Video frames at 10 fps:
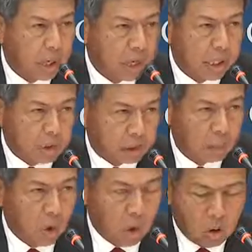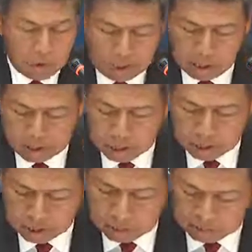and explore as,
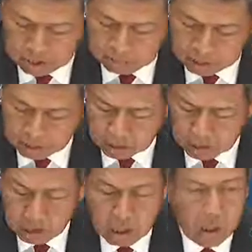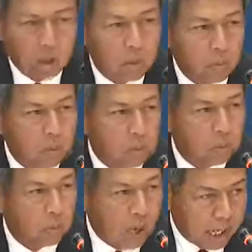as a subject matter would
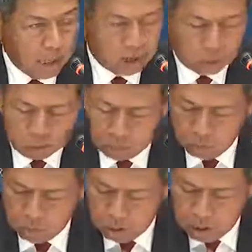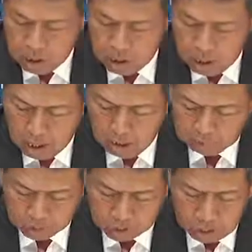want us to do
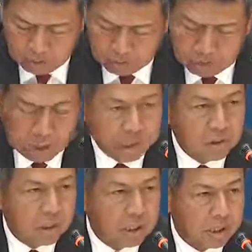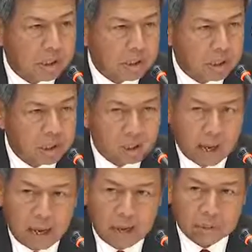um, some of the interests
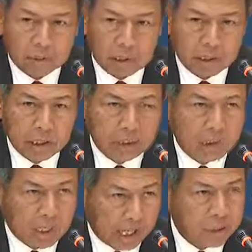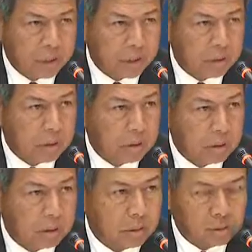um, and challenges
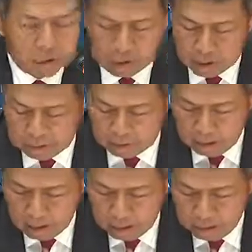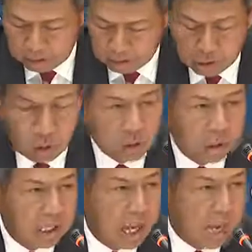in the regional
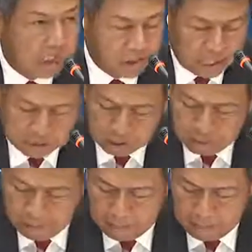security architecture.